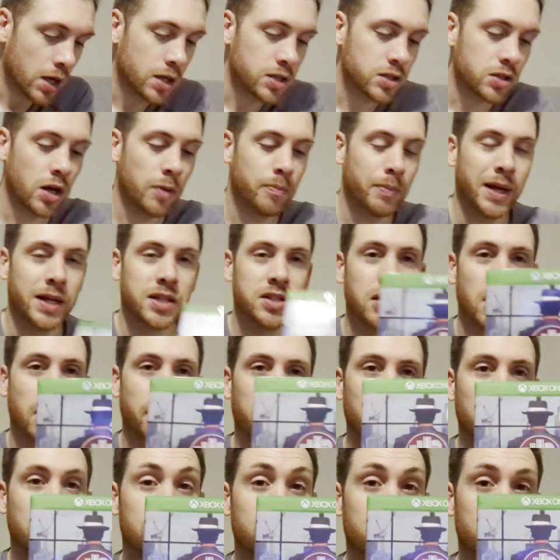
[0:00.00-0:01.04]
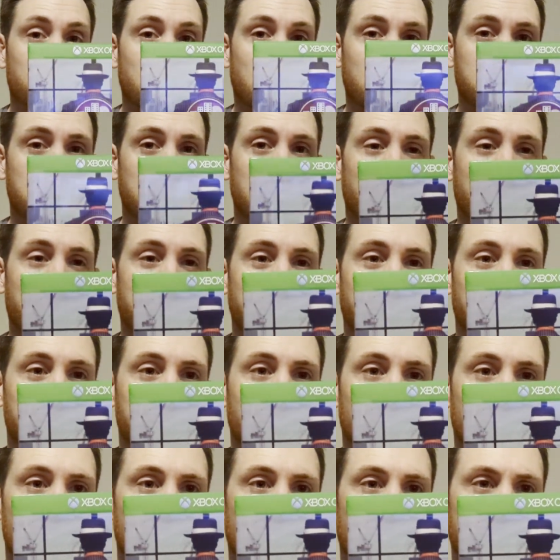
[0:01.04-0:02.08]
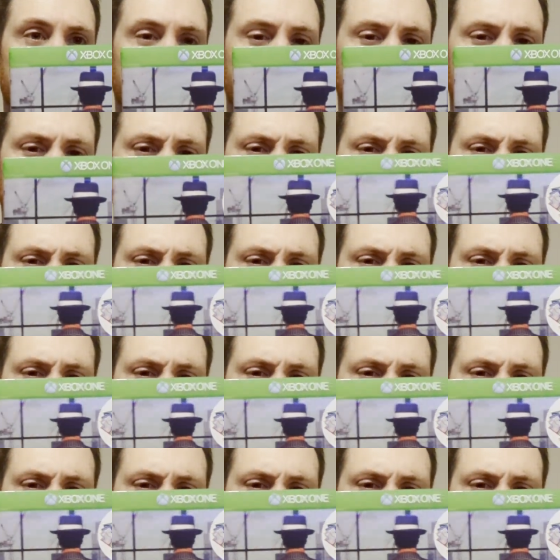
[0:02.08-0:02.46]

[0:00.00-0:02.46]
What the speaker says: So I picked up Constructor on the Xbox One.